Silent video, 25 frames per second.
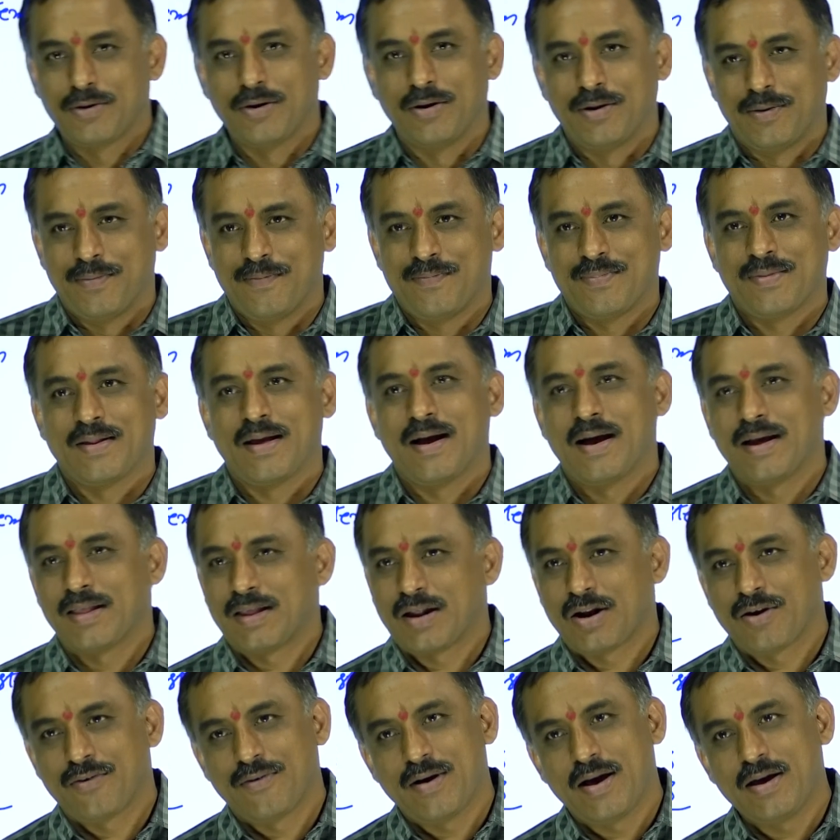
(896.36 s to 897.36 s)
good.
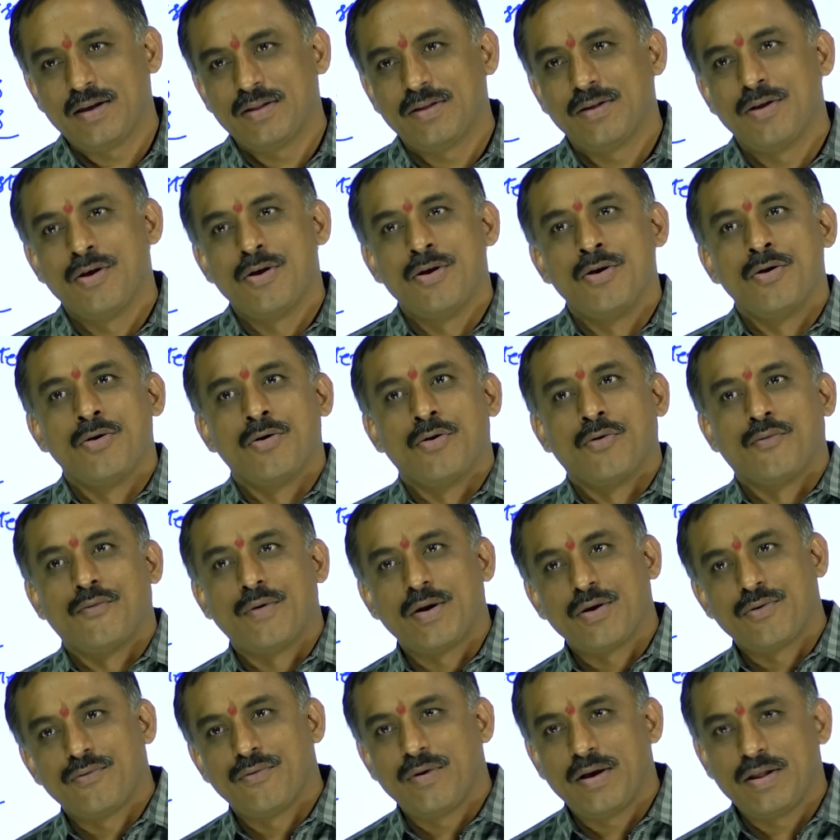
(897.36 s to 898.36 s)
Otherwise,
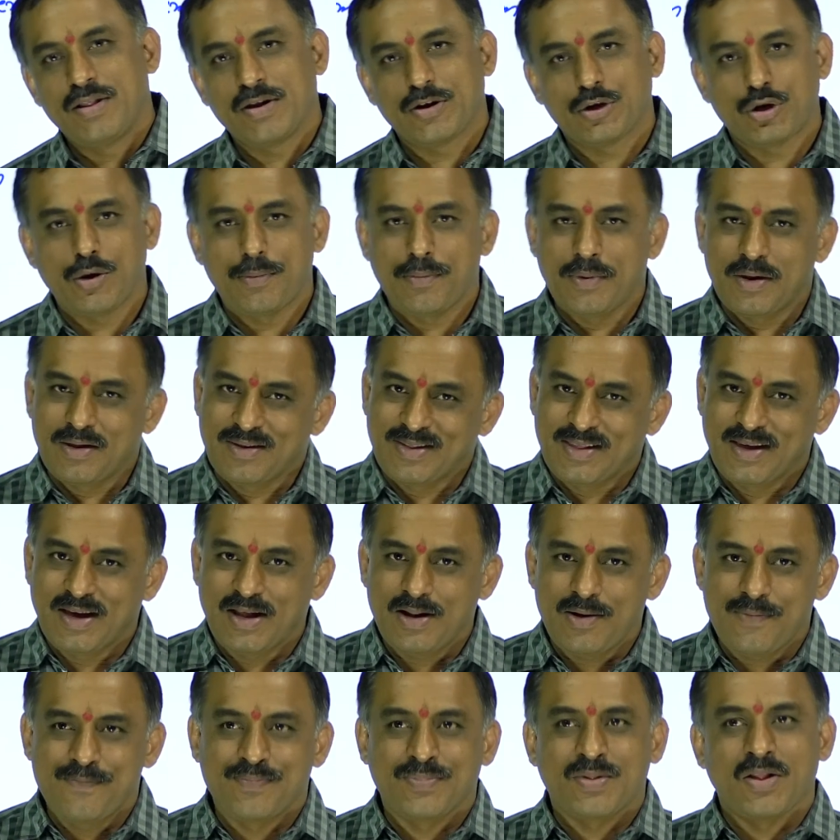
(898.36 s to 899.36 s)
one basic tip is
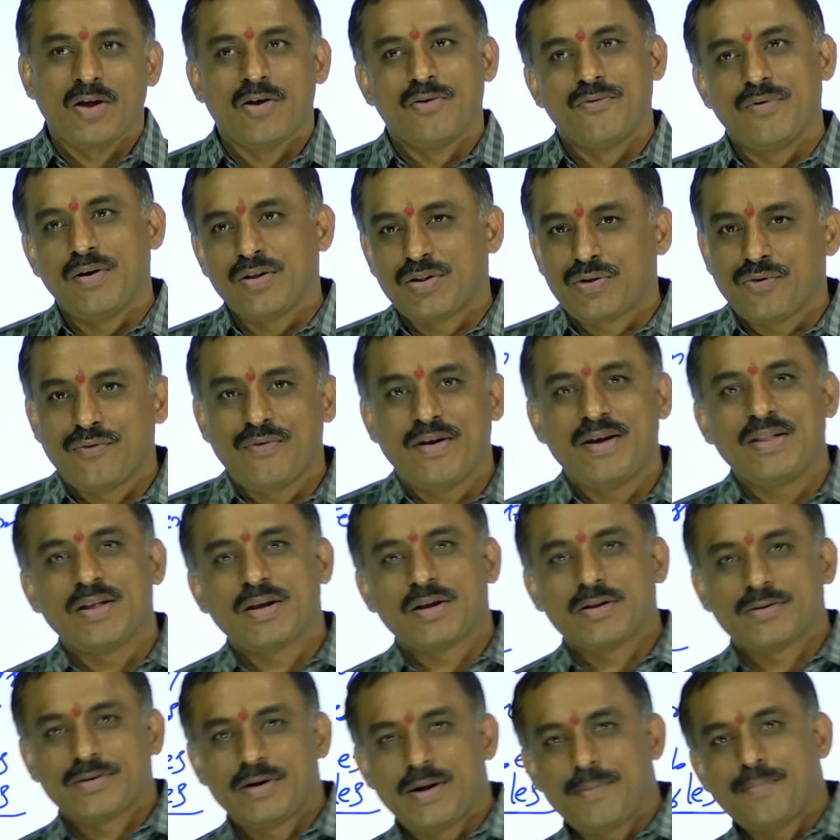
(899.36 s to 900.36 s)
there. With
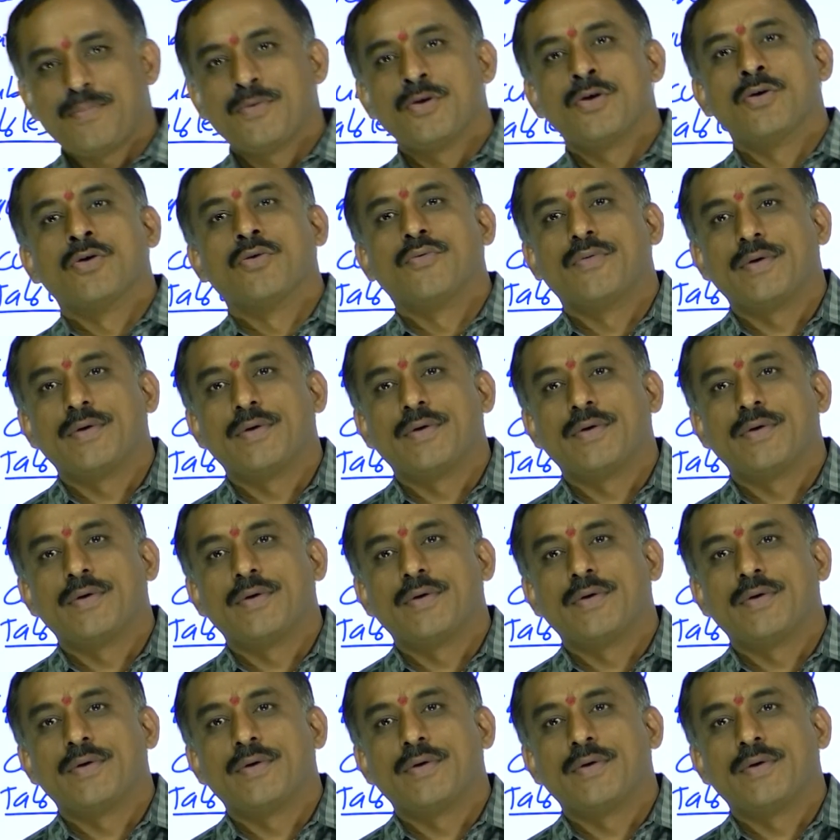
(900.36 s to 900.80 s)
basic tip,